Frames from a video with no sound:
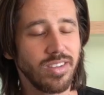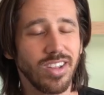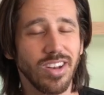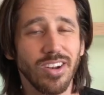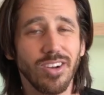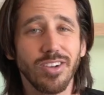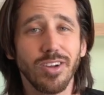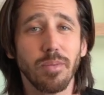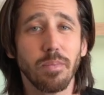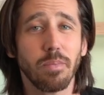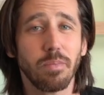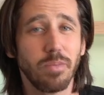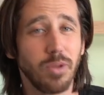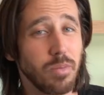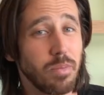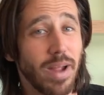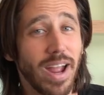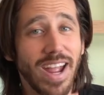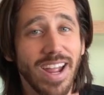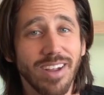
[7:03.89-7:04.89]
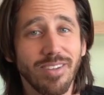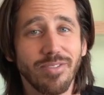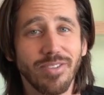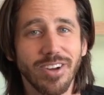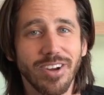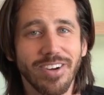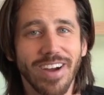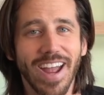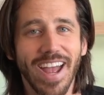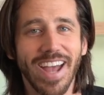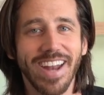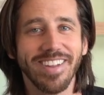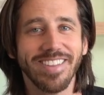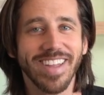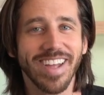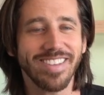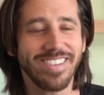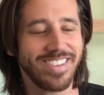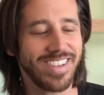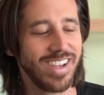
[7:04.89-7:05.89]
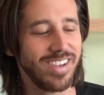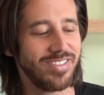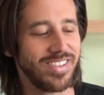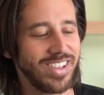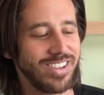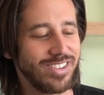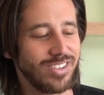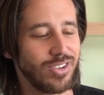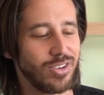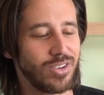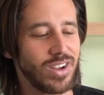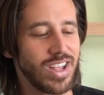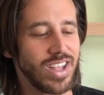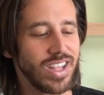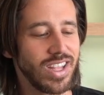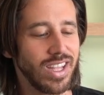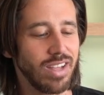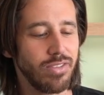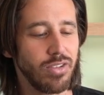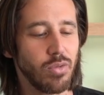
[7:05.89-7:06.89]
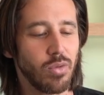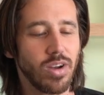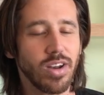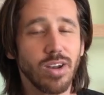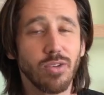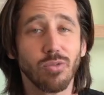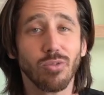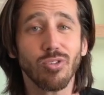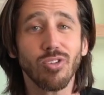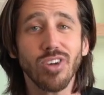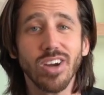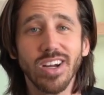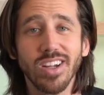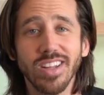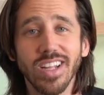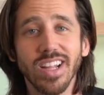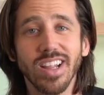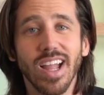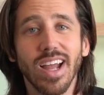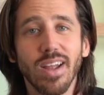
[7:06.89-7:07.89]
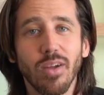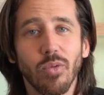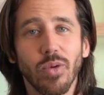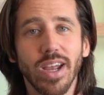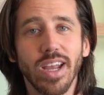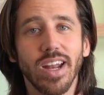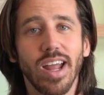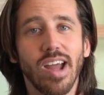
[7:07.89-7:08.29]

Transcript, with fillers: you know you're you're paying for your head and that safety. So if you want a really lightweight